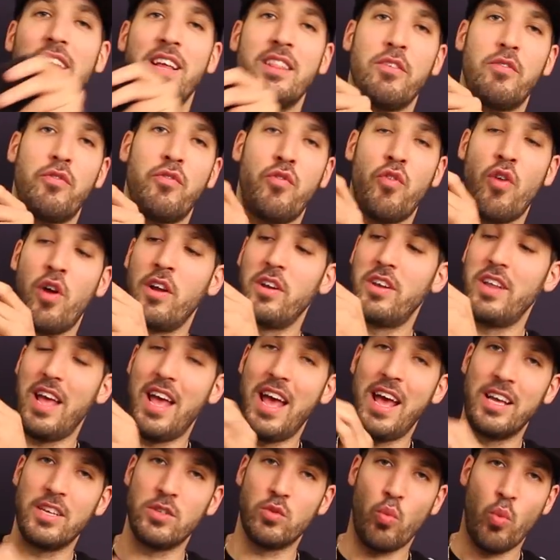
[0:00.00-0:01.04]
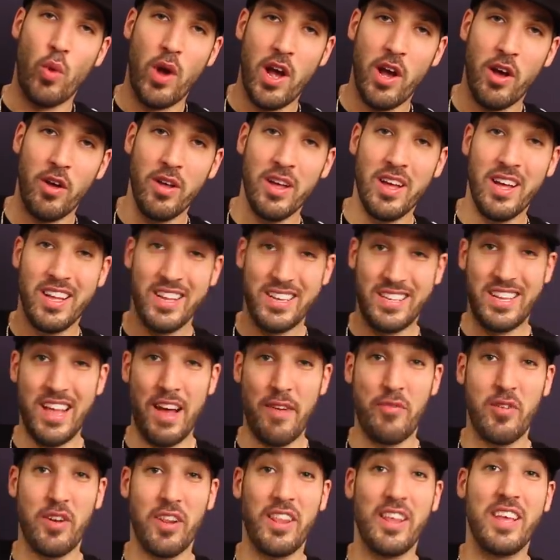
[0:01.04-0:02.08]
in the front as well.
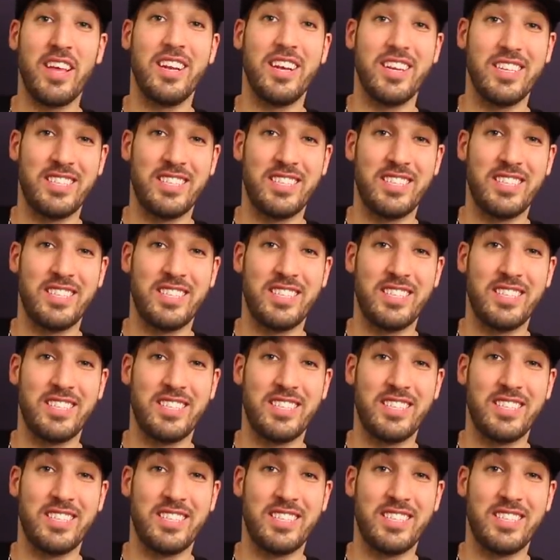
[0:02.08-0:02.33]
Definitely a